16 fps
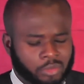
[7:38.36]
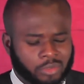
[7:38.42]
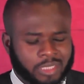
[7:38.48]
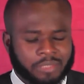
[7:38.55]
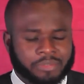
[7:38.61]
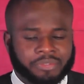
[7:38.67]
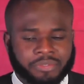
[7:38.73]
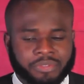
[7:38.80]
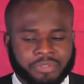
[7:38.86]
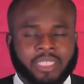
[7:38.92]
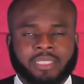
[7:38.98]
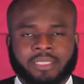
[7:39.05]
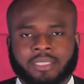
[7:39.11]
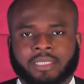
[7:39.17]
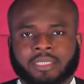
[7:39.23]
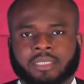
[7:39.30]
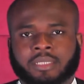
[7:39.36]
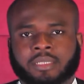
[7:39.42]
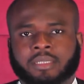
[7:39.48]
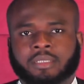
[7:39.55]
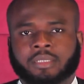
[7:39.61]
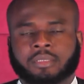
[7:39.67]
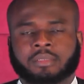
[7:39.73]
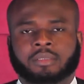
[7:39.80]
different
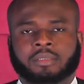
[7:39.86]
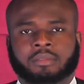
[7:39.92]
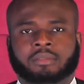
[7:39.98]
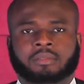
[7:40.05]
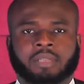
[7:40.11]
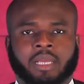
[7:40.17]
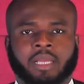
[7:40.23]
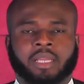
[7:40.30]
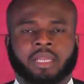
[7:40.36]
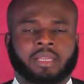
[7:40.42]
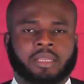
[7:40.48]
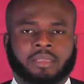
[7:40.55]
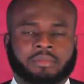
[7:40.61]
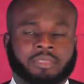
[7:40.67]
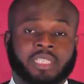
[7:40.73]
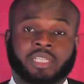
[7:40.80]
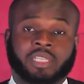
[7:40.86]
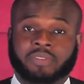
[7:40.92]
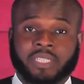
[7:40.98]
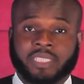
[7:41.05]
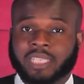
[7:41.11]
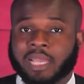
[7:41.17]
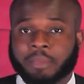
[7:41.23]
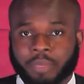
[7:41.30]
deed of
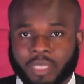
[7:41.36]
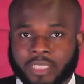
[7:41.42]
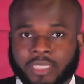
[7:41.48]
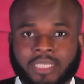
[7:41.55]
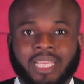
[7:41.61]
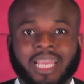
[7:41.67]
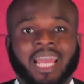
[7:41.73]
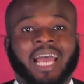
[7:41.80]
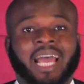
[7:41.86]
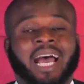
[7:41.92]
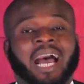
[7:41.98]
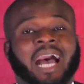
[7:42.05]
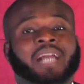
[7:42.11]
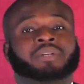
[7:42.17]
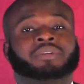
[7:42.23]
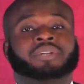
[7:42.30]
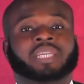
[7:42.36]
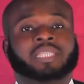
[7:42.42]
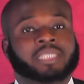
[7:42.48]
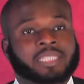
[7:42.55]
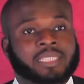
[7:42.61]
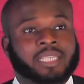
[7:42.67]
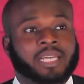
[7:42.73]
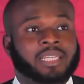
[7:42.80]
assignments are
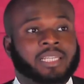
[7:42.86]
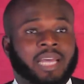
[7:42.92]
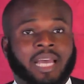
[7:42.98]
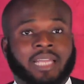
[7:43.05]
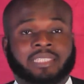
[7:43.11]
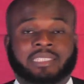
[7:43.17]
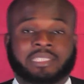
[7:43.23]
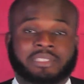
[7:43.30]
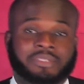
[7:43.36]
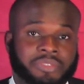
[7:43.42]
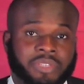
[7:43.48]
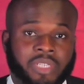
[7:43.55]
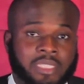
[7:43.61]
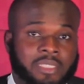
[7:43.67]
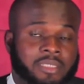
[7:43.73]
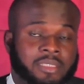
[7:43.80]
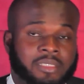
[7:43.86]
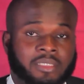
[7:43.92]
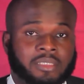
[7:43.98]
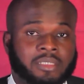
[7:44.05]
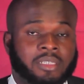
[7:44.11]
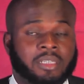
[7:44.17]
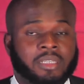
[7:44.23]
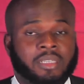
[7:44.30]
registered at
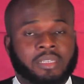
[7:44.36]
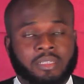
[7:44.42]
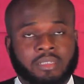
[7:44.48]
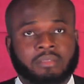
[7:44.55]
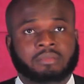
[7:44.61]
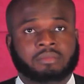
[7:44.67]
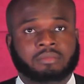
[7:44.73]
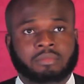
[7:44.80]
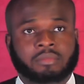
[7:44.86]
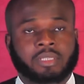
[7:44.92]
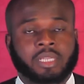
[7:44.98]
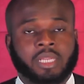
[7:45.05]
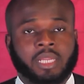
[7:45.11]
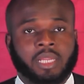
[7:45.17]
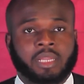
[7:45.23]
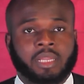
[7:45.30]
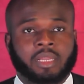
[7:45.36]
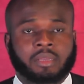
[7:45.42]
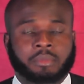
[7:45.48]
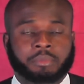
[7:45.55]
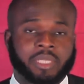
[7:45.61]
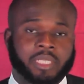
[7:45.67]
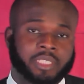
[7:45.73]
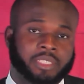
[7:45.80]
different
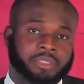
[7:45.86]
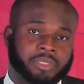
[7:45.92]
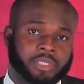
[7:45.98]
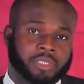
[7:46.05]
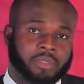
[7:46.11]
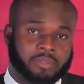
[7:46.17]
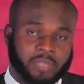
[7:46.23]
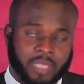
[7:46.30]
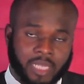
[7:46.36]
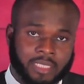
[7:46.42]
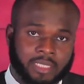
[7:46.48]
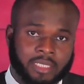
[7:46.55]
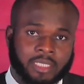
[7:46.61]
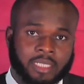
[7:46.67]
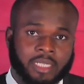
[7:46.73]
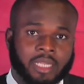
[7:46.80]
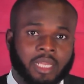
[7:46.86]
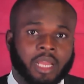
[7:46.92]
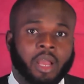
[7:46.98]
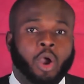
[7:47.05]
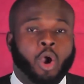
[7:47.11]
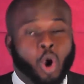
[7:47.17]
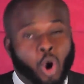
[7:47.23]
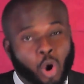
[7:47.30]
ministries of land
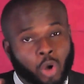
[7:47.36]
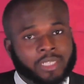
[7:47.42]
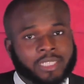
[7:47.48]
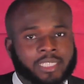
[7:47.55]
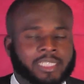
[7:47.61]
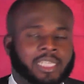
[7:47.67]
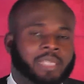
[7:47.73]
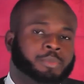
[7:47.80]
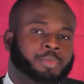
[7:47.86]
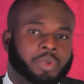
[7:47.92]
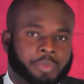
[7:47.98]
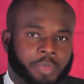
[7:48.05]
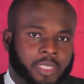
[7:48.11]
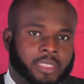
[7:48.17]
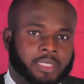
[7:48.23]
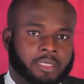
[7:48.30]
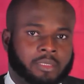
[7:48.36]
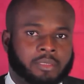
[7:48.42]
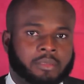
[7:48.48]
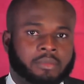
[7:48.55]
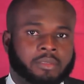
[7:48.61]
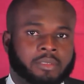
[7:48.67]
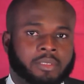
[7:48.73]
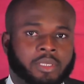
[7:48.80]
on the same property.
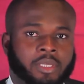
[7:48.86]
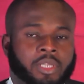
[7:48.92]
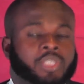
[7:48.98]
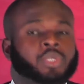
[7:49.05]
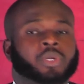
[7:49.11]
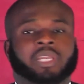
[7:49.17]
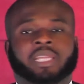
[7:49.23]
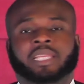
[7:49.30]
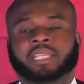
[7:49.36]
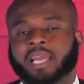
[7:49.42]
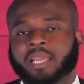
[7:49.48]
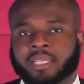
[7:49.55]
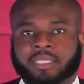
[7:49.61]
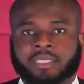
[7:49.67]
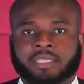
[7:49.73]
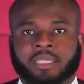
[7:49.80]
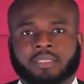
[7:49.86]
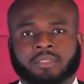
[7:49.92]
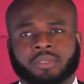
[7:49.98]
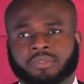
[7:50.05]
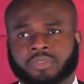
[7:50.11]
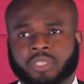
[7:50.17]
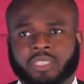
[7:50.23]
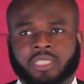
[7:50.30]
So in that instance,
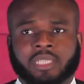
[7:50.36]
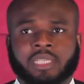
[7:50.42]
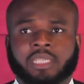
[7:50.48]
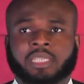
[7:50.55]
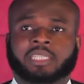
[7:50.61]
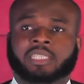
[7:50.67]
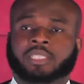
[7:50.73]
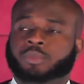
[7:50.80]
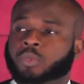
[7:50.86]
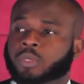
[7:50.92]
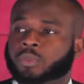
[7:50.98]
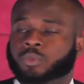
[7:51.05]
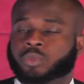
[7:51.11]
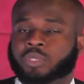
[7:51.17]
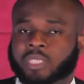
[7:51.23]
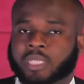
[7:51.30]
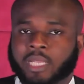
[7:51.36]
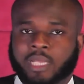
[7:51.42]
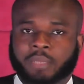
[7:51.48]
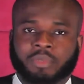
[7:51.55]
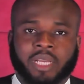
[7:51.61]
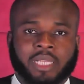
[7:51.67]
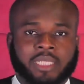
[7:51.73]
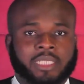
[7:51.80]
obviously this one would
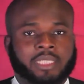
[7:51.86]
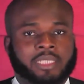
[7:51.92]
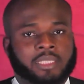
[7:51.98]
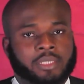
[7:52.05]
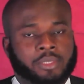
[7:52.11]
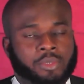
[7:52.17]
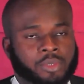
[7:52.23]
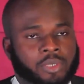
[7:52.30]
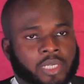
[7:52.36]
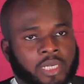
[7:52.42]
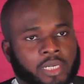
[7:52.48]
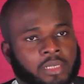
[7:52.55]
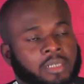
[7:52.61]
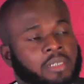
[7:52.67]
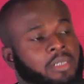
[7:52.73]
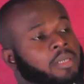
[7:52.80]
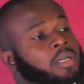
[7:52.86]
claim that he's the owner